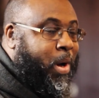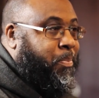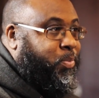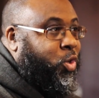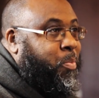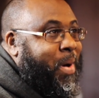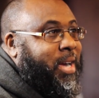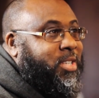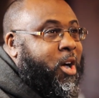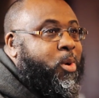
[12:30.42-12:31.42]
But
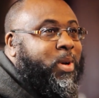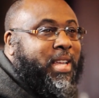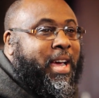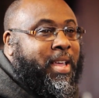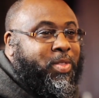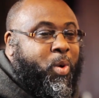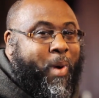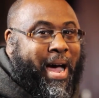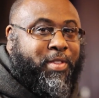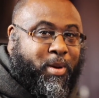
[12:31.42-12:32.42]
Tupac has always had the
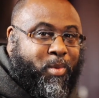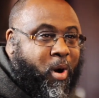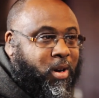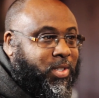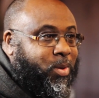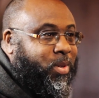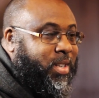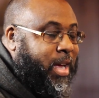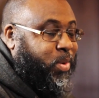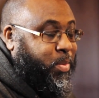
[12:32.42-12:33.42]
why them artists on his
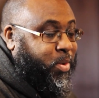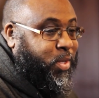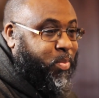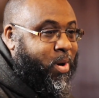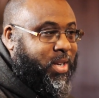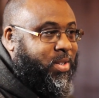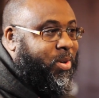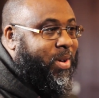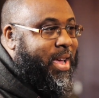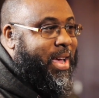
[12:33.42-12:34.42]
label. He put his boys
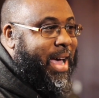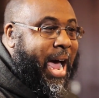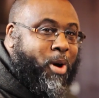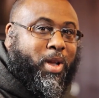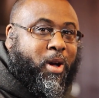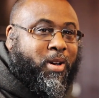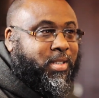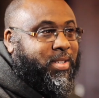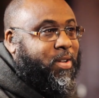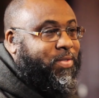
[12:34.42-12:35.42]
on. Yeah. Outlaws
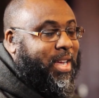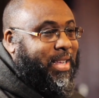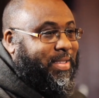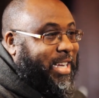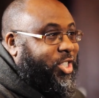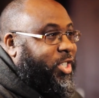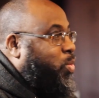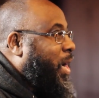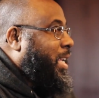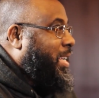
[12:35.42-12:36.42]
and stuff like that. That's
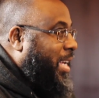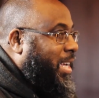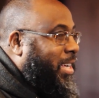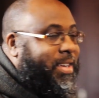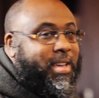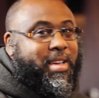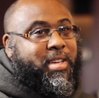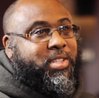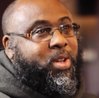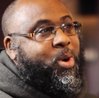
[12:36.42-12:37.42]
just what he did. Yeah.
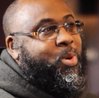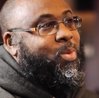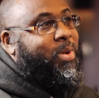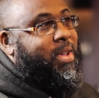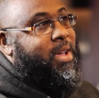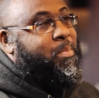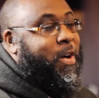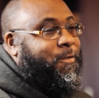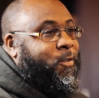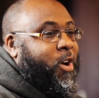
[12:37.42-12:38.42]
So,
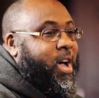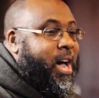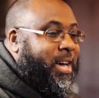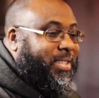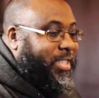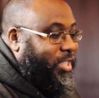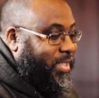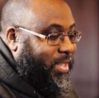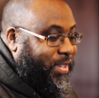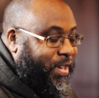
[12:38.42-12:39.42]
but for us, it's
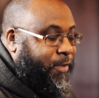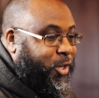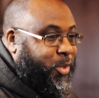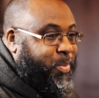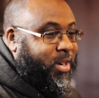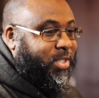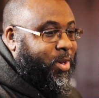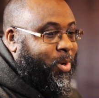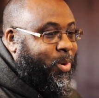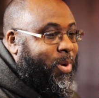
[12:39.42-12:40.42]
just a different experience.
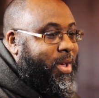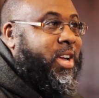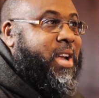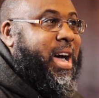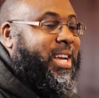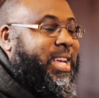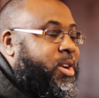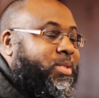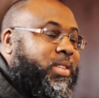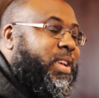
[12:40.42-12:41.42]
So they're not going to
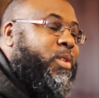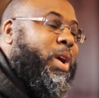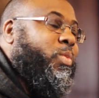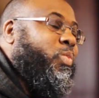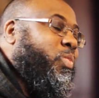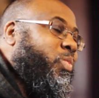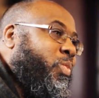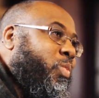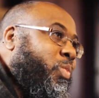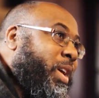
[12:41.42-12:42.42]
hear it the same way
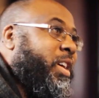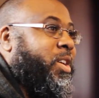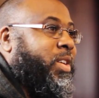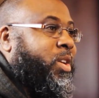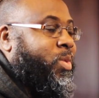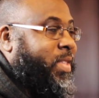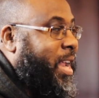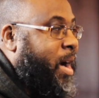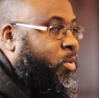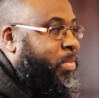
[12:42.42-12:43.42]
we're hearing or
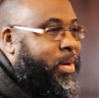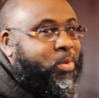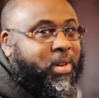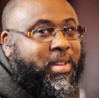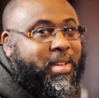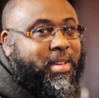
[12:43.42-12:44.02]
that I remember it.